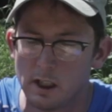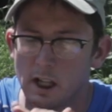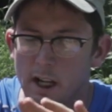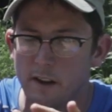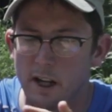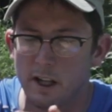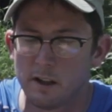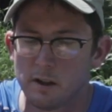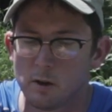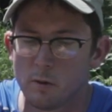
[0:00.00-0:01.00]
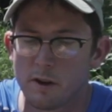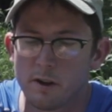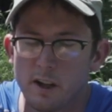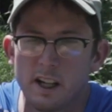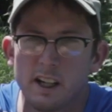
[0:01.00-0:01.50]
and then with
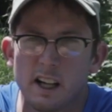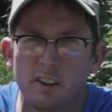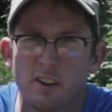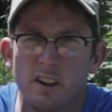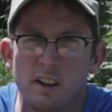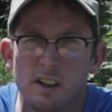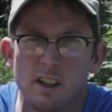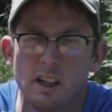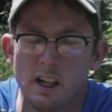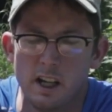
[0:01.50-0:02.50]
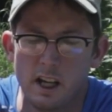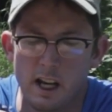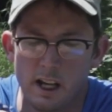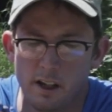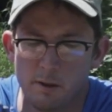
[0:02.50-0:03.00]
your index
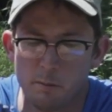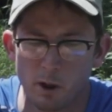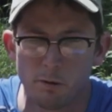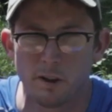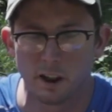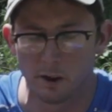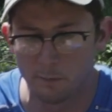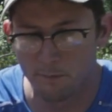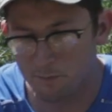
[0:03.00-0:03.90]
and middle finger.